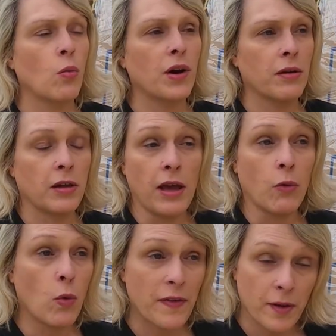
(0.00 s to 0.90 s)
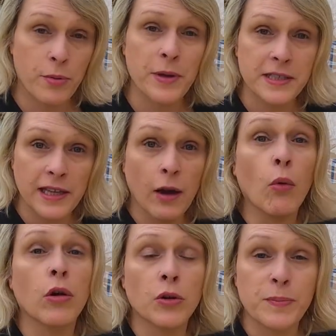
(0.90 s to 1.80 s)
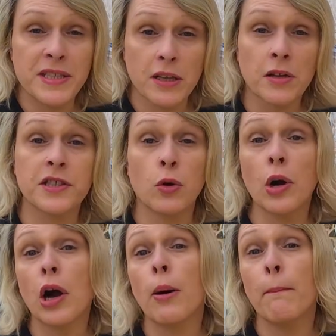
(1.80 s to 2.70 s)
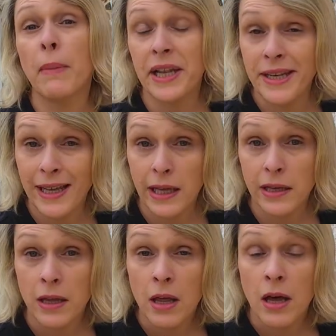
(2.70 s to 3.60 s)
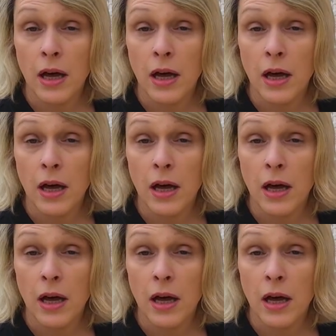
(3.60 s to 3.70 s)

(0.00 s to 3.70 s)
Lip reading: weather permitting, we'll be starting work on Monday,